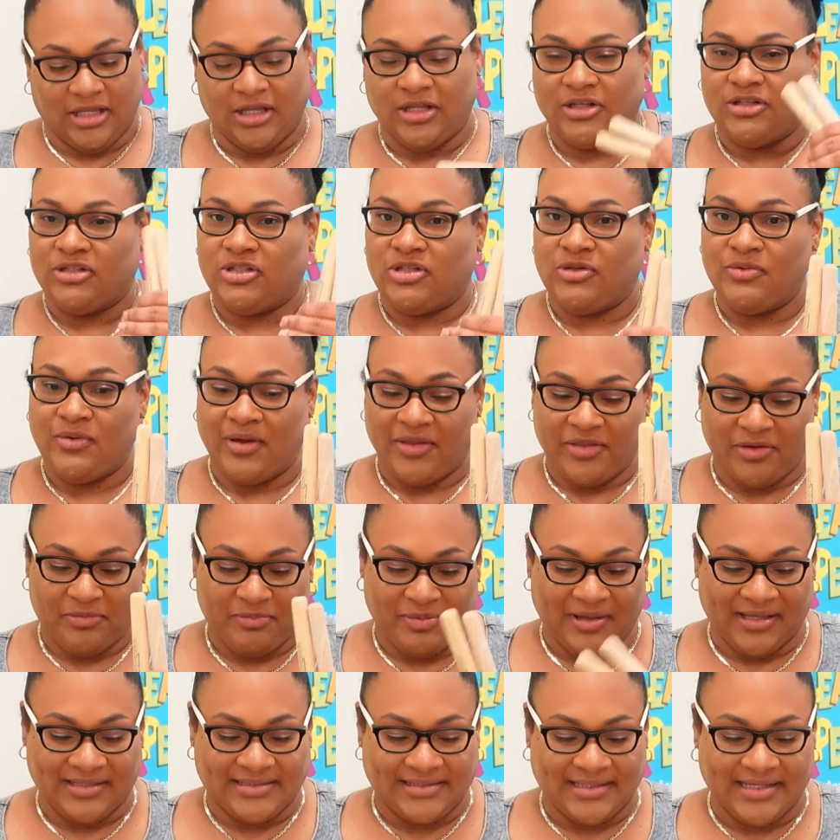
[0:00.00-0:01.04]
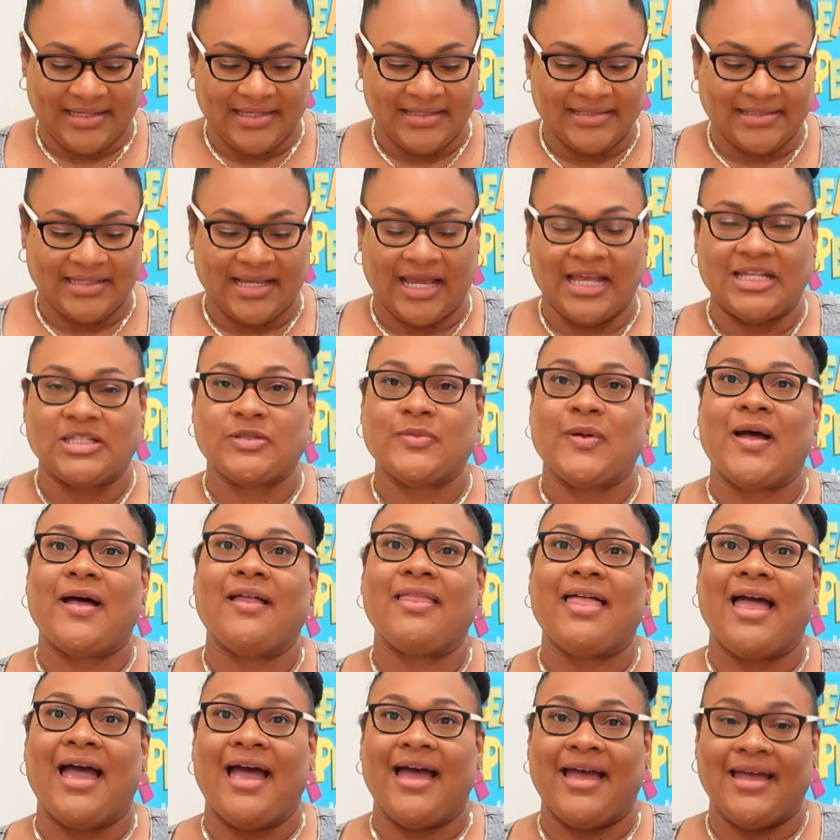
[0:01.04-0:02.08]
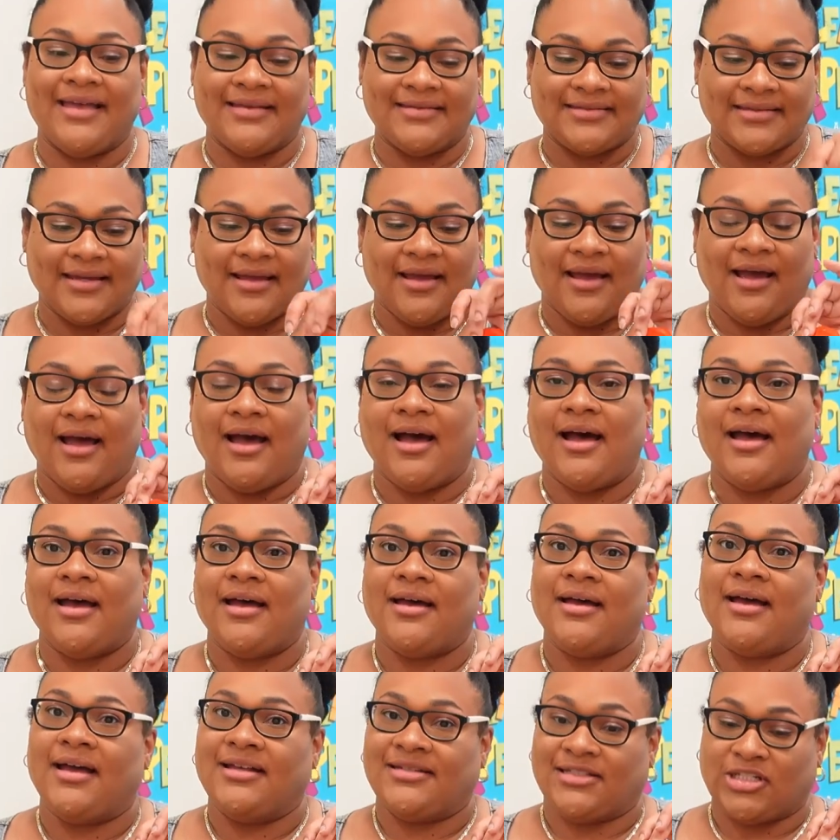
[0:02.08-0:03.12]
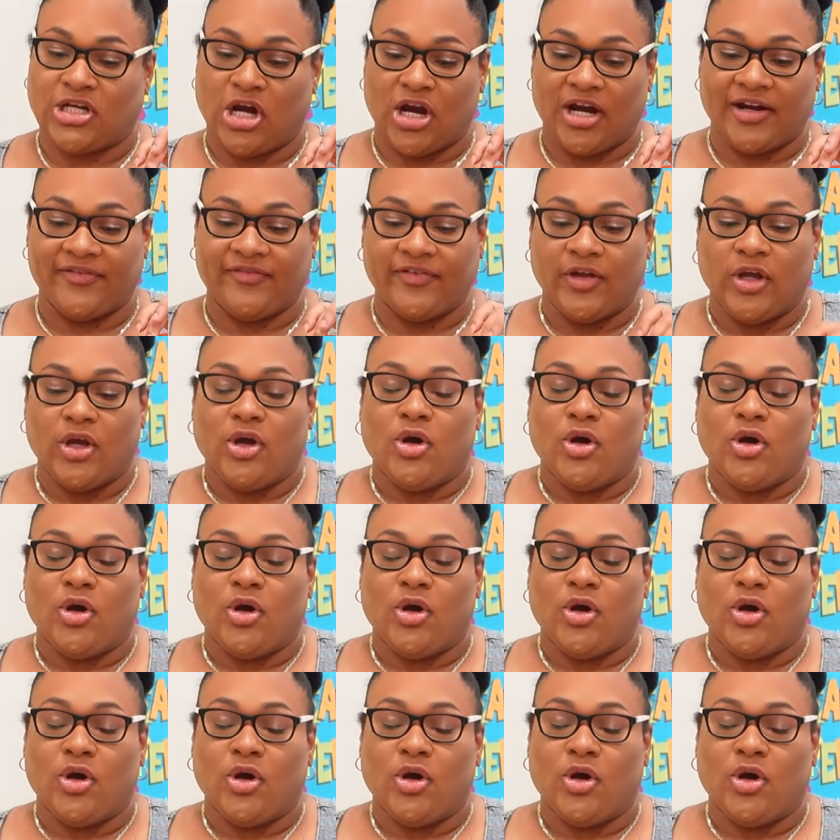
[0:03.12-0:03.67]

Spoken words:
2 other pieces, as well as a scarf.